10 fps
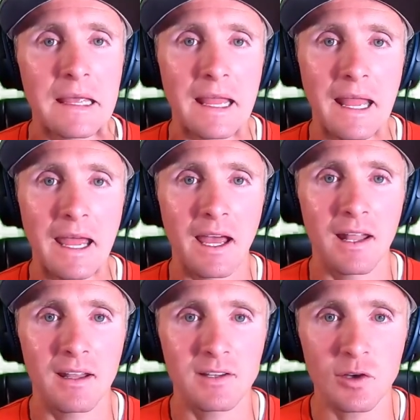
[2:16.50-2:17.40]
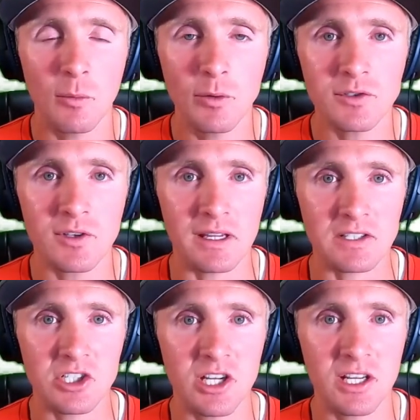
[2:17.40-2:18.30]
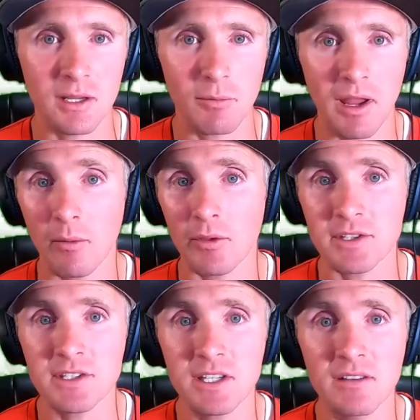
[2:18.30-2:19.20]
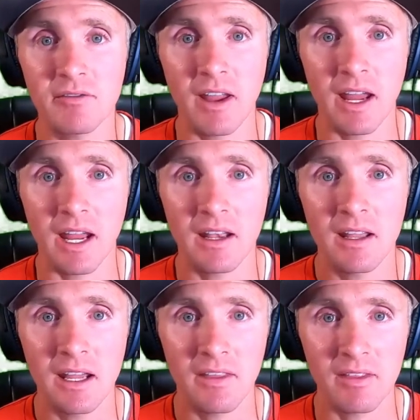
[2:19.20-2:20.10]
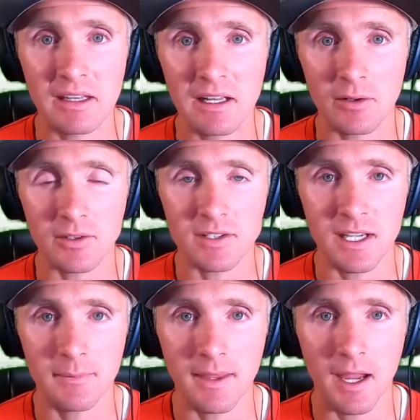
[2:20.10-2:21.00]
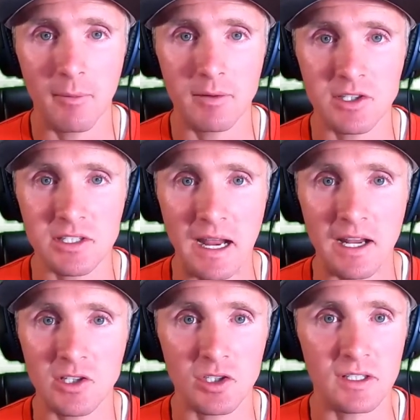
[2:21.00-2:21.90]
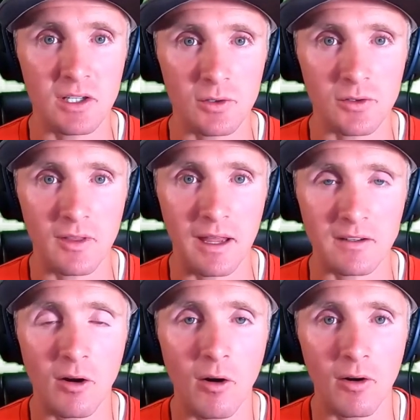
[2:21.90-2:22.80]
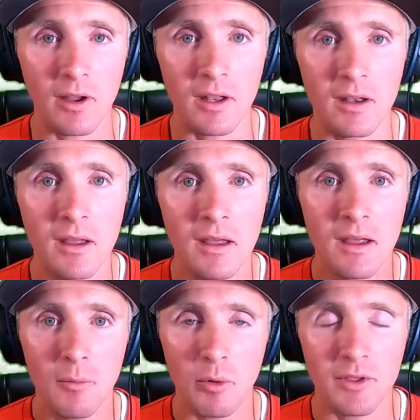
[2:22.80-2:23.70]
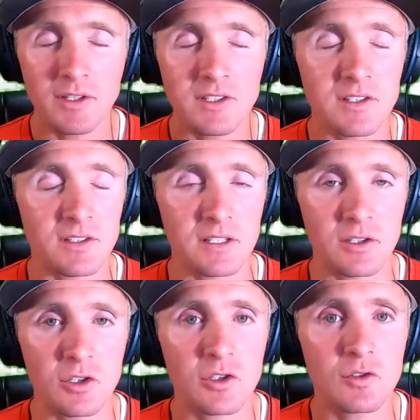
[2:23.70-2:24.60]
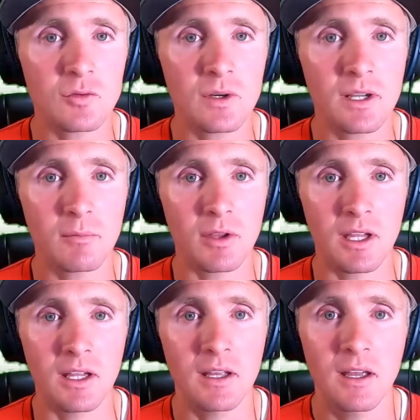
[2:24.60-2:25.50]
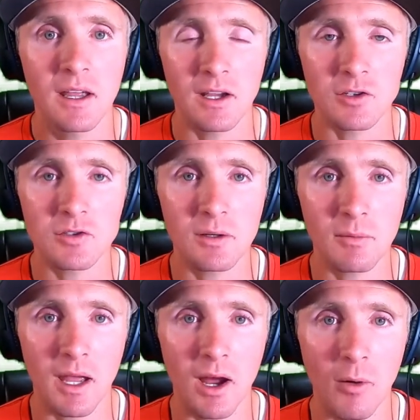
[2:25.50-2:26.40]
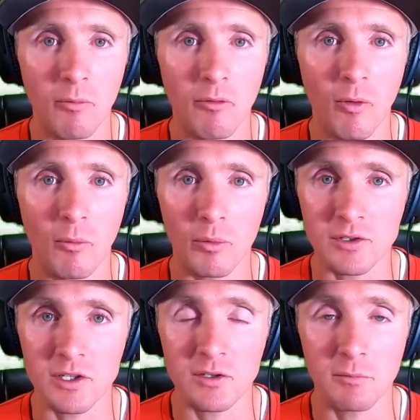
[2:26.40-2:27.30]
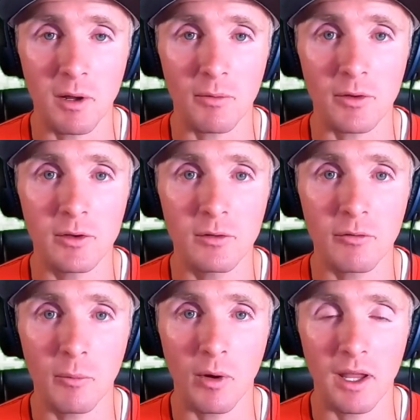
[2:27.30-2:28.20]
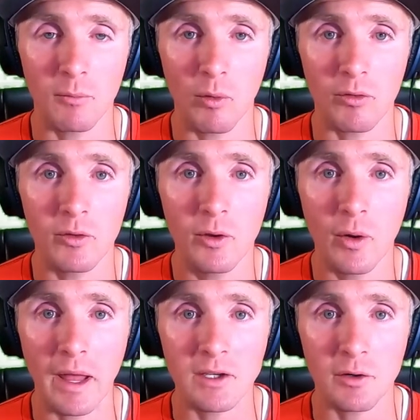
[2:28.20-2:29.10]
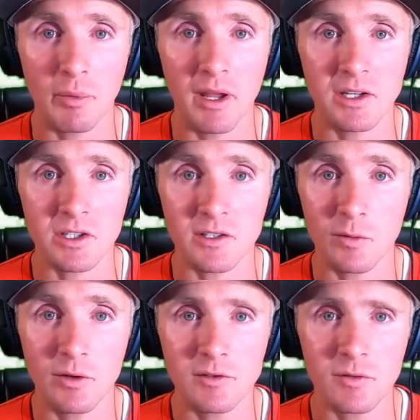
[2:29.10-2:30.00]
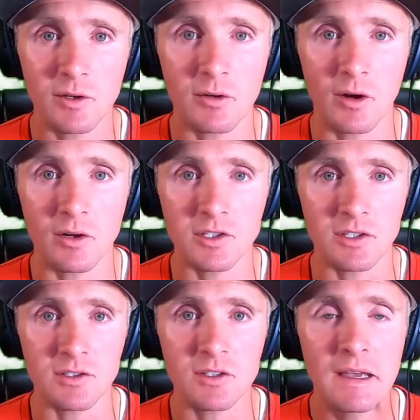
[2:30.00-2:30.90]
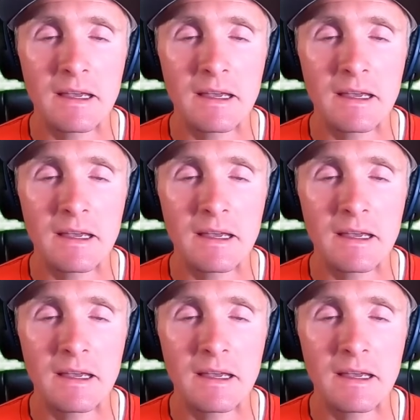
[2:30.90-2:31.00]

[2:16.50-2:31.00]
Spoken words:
And it's almost like cheating, being able to see the vein and the needle at the same time and just guide your needle to that target. But this is an extremely helpful procedure to be able to do for, again, both you and your patient, as well as for your nurses.